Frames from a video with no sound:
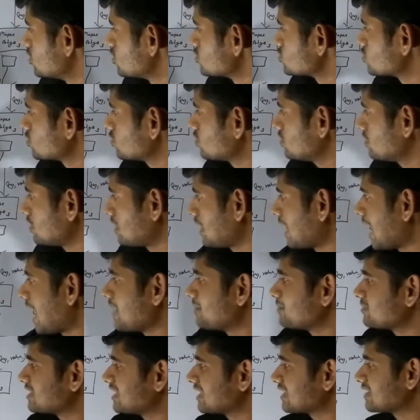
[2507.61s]
So I
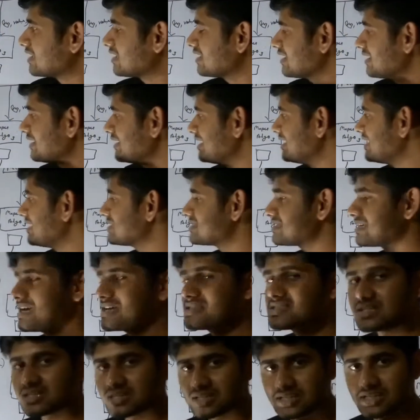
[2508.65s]
am taking is
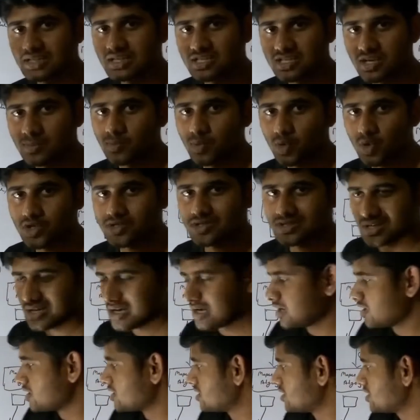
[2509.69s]
as a key. Suppose
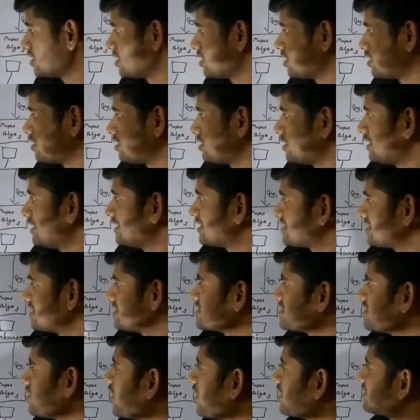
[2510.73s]
it
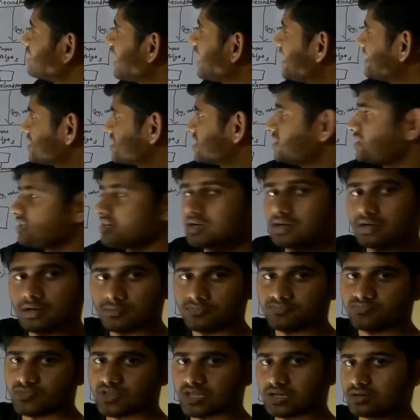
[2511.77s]
is not that key,
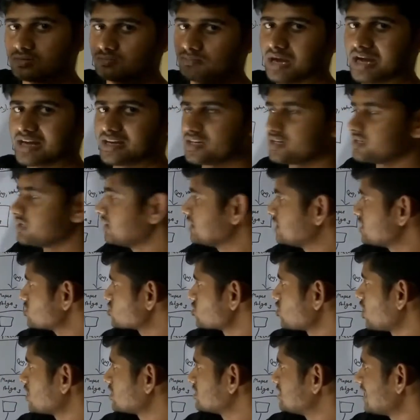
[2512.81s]
mind it
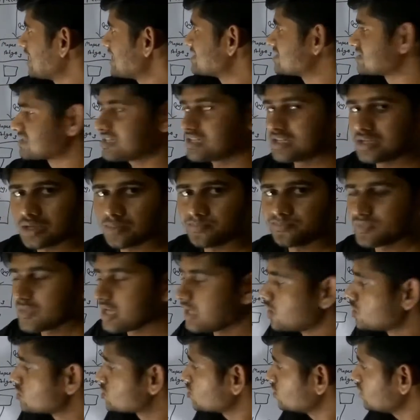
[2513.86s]
is not that key.
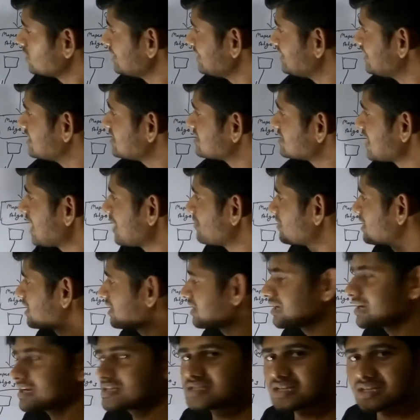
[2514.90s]
So is I am
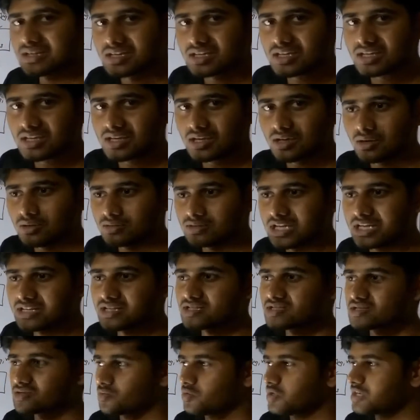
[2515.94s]
taking as a key, and that
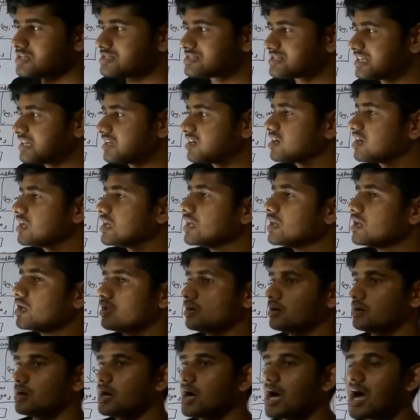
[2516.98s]
is one single